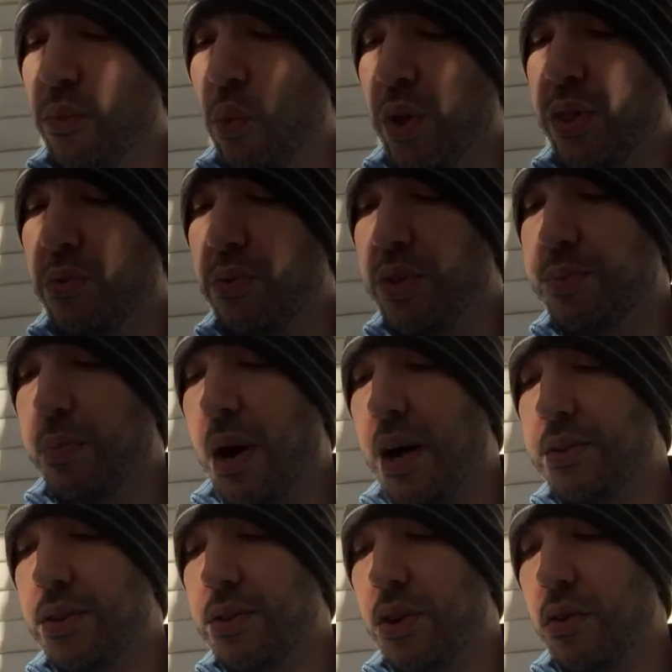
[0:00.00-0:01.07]
what the
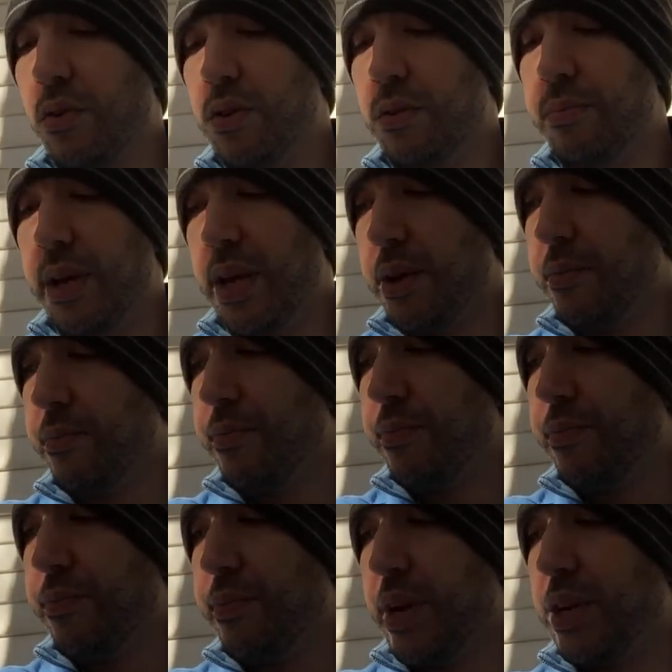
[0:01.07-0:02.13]
response is going to be,
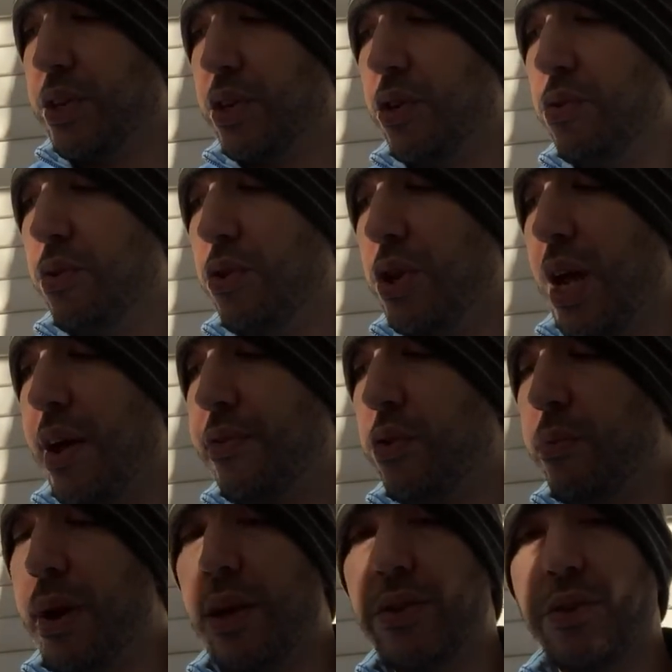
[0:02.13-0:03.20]
because you'd have
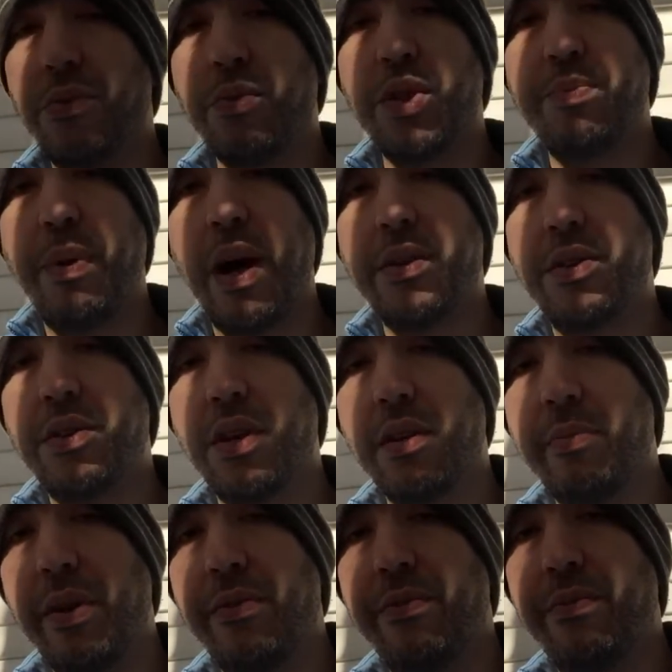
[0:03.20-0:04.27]
to imagine the response is going
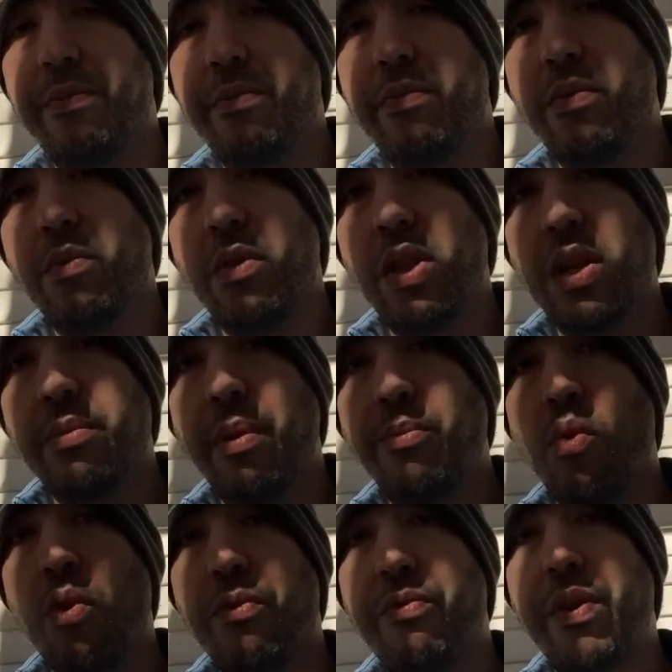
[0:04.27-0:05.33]
to be a little bit
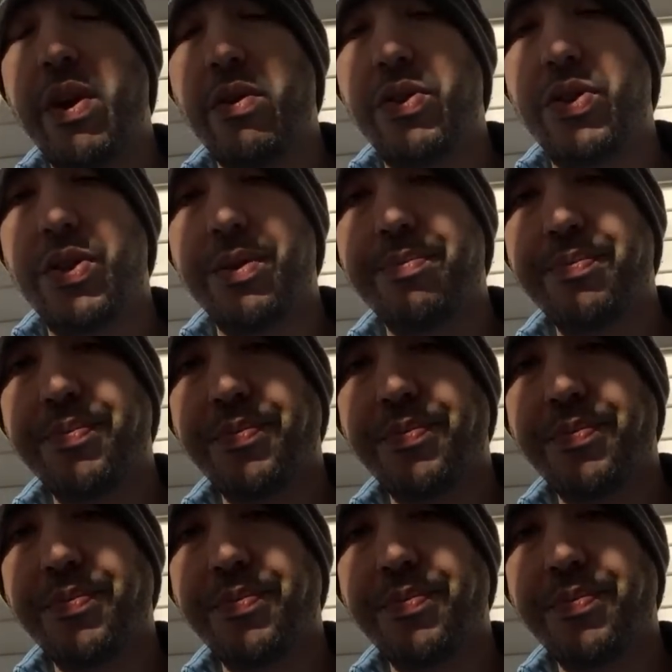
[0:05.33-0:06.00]
more fierce